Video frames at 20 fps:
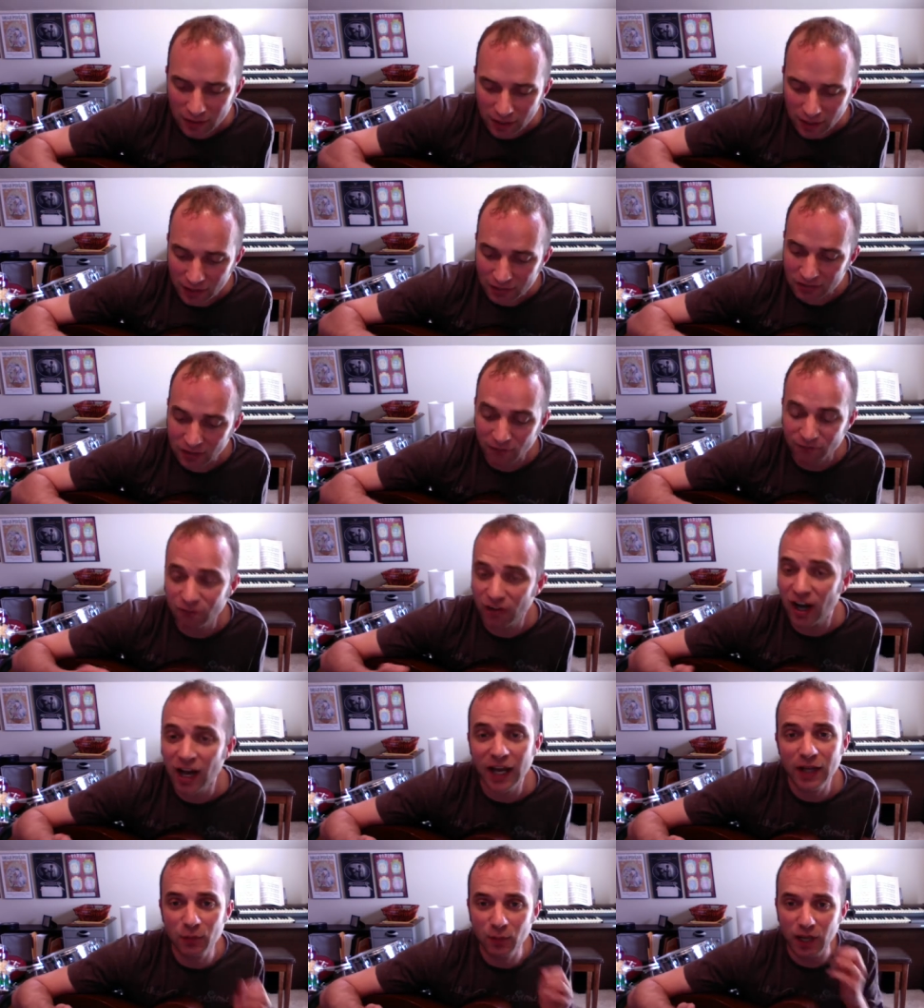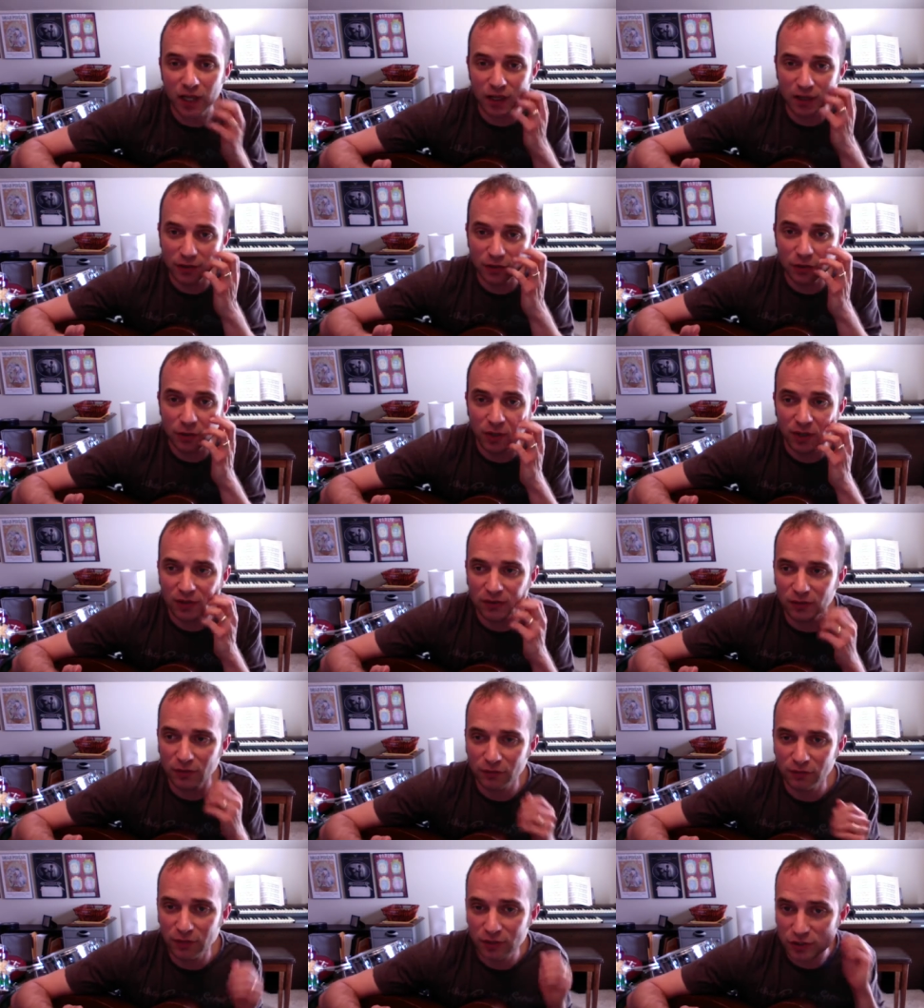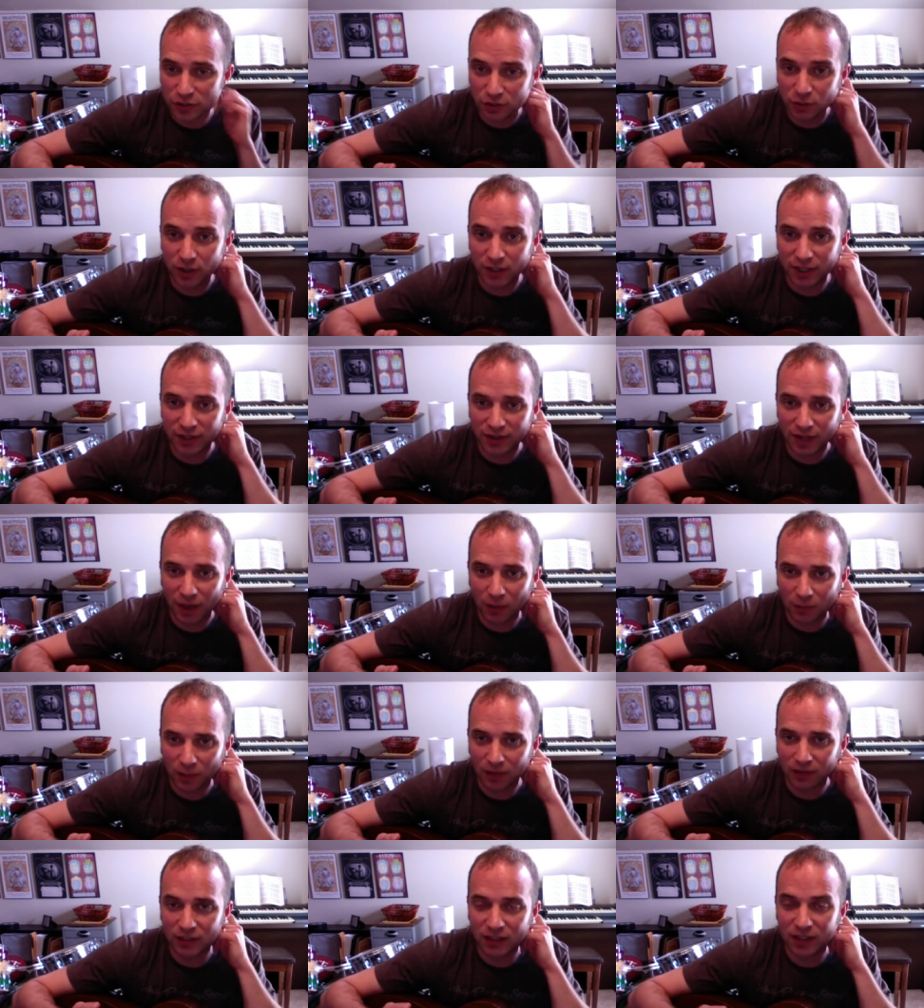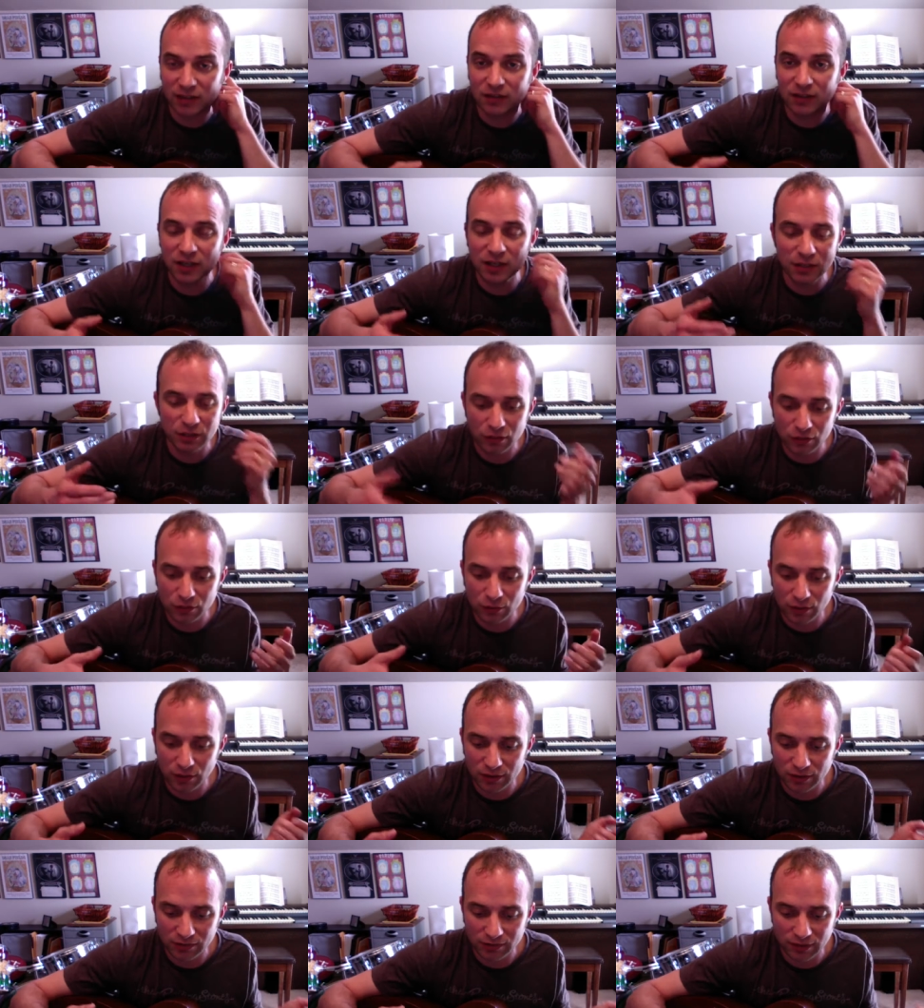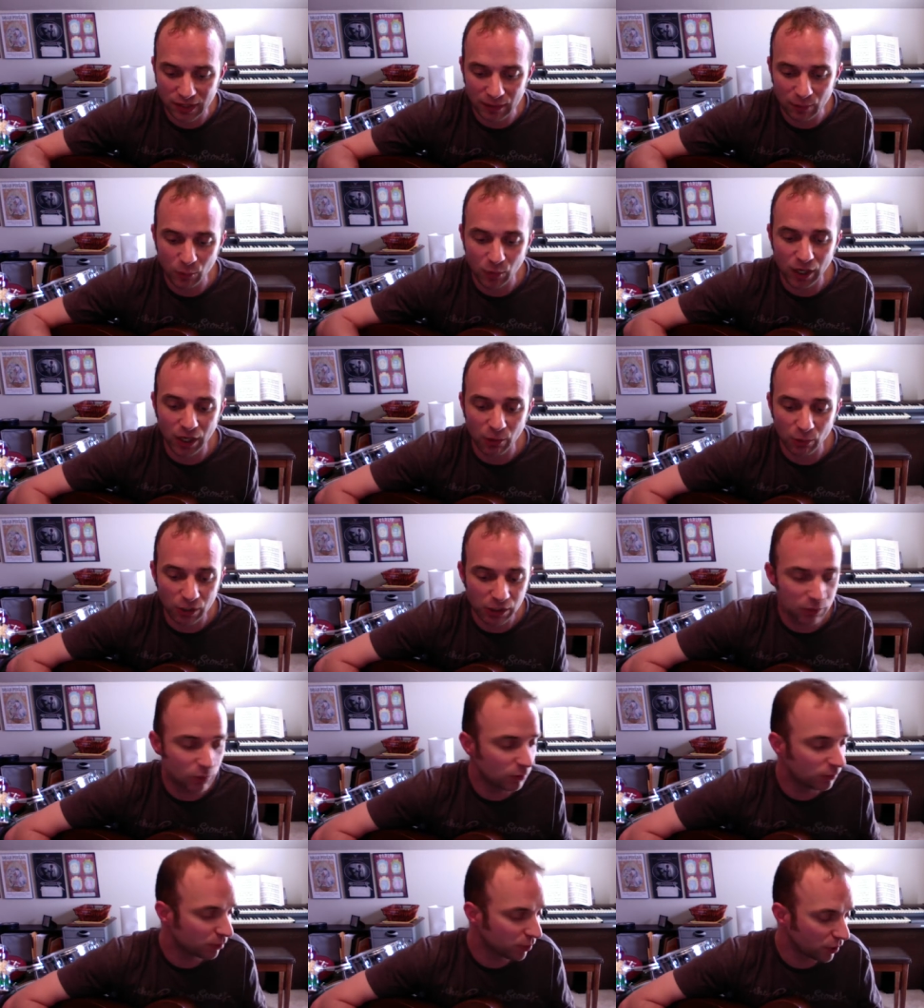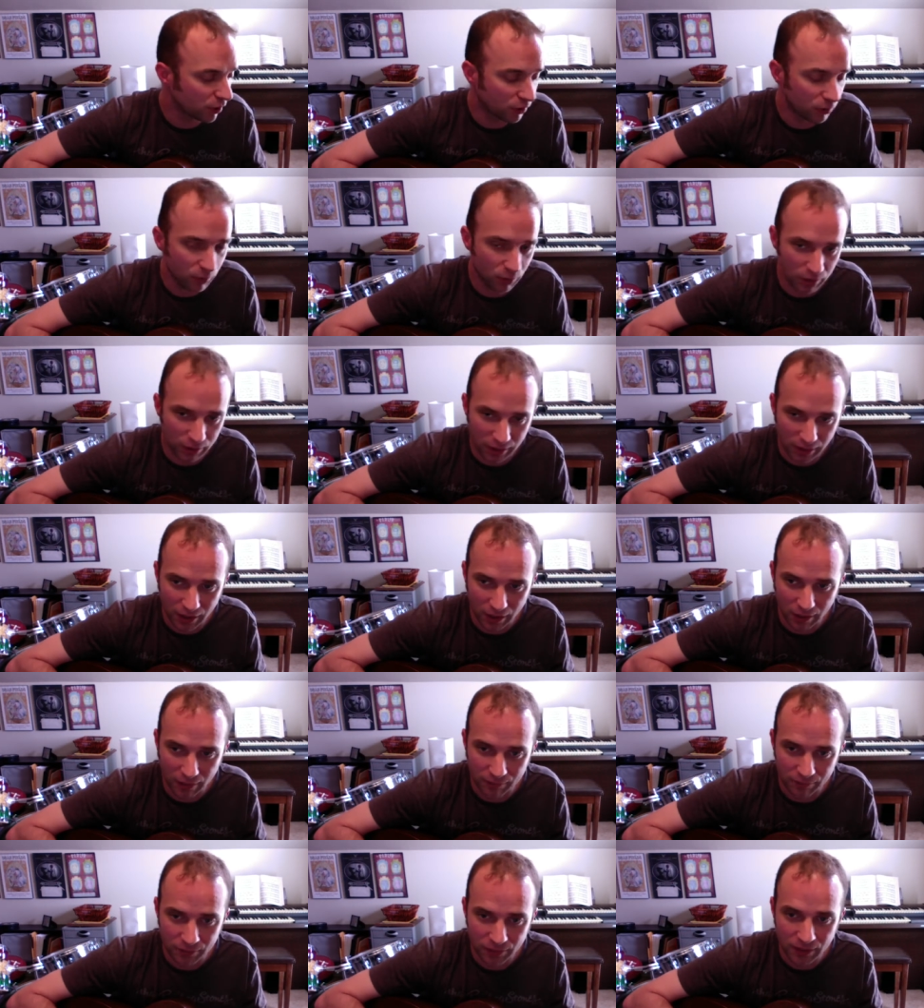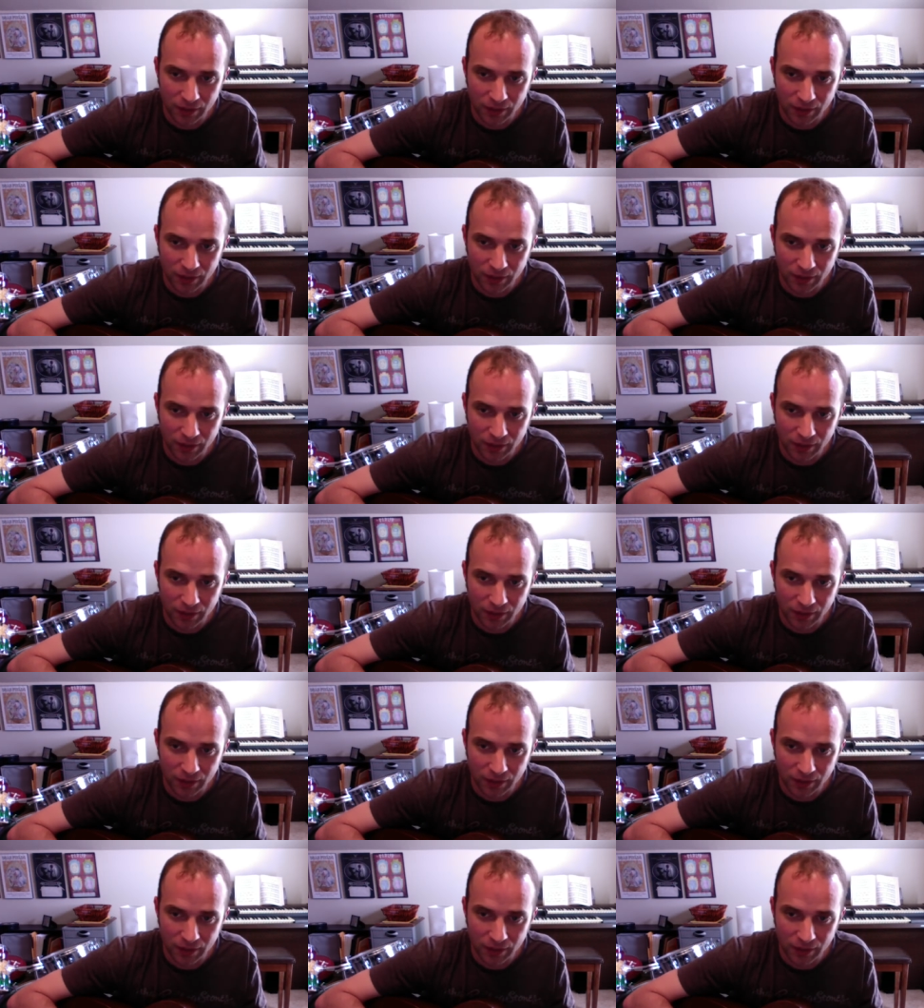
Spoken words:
It's a fine way to do it. So if you're enjoying it that way, then continue to do it in the same way, where you would put a chord down,